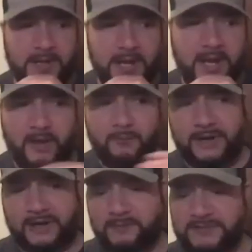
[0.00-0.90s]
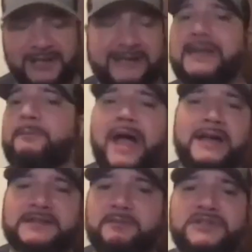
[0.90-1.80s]
uh, when it comes to like
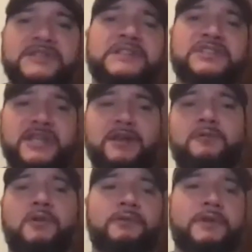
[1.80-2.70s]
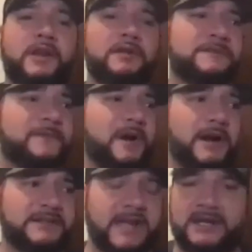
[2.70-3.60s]
kickboxing, but just in general, you know, as far
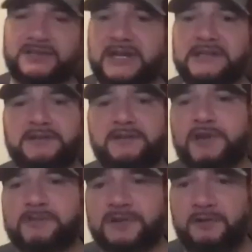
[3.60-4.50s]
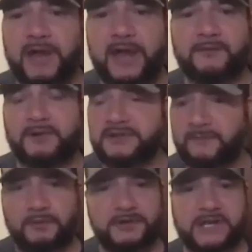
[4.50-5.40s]
as kind of chasing their dreams and going after it. Because
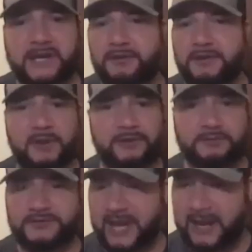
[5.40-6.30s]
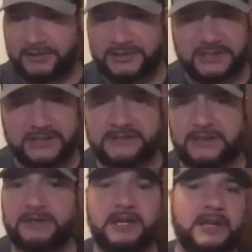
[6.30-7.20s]
of course, I know you went through challenges,
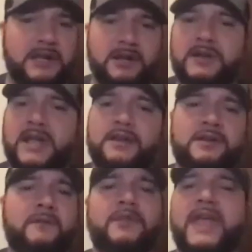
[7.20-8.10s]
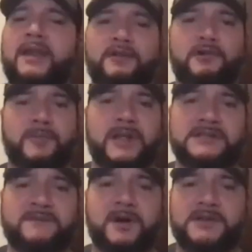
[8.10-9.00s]
and you know, kind of cover that a little bit
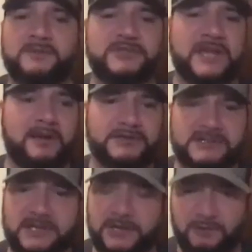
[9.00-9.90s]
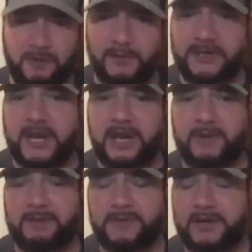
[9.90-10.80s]
as far as some challenges that you
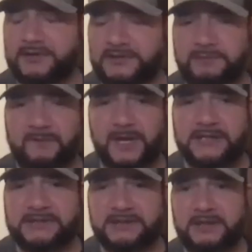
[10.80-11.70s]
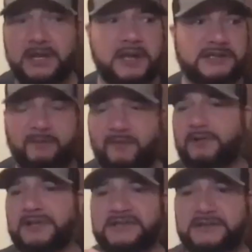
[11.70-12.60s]
overcame, and you know, some advice to some of
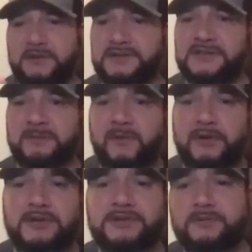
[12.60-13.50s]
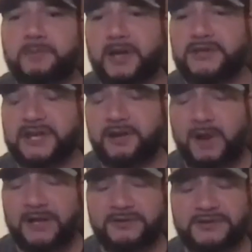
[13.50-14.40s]
our listeners and some of our YouTube uh, channel
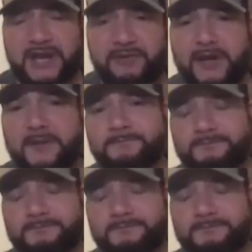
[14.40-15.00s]
watchers out there.